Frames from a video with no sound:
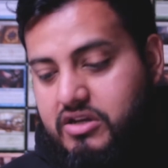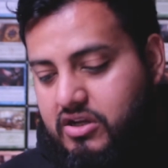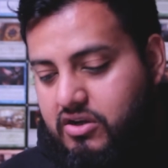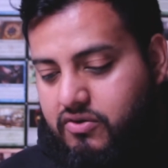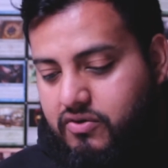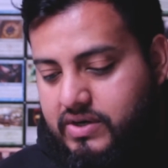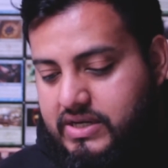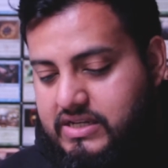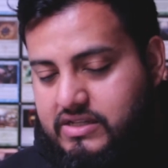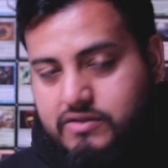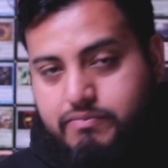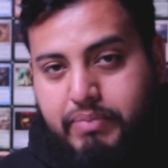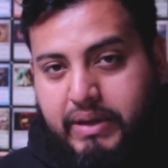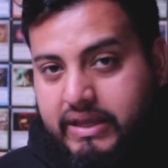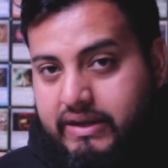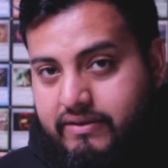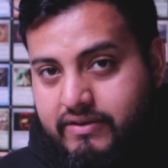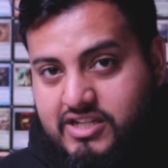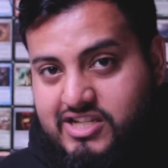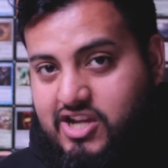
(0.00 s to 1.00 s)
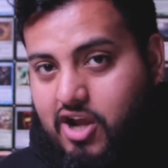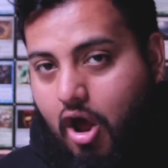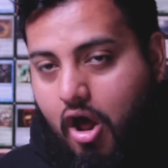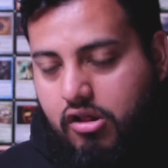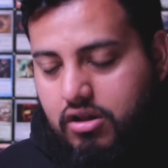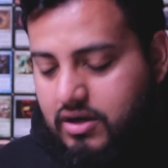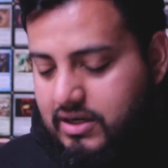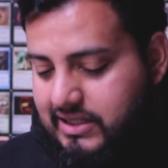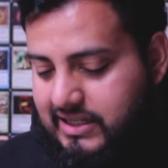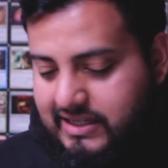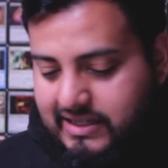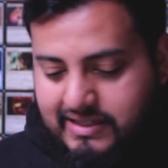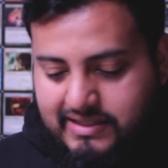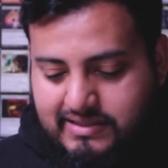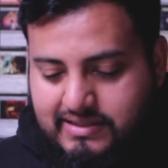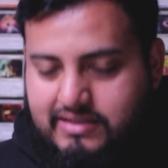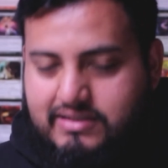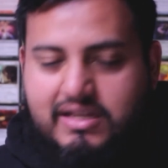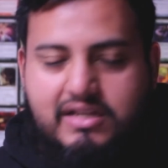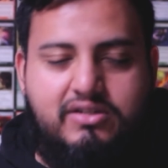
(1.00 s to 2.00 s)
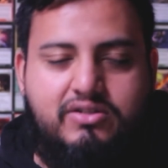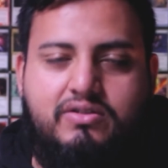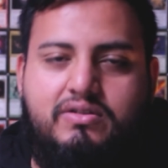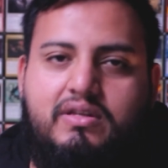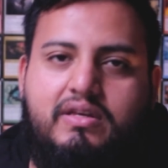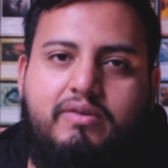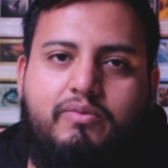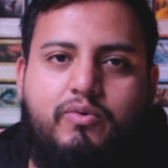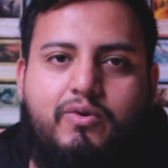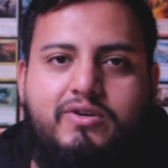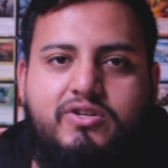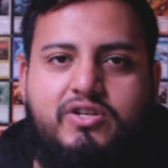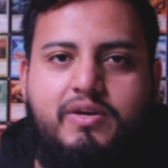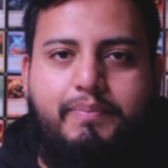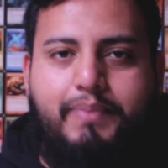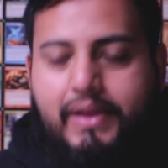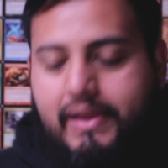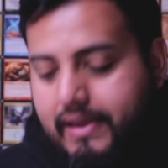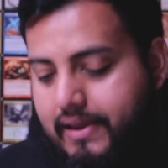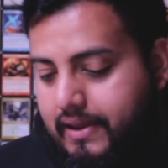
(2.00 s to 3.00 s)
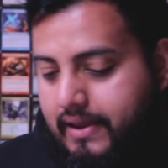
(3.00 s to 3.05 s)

degrees, being scholarly is essentially worship.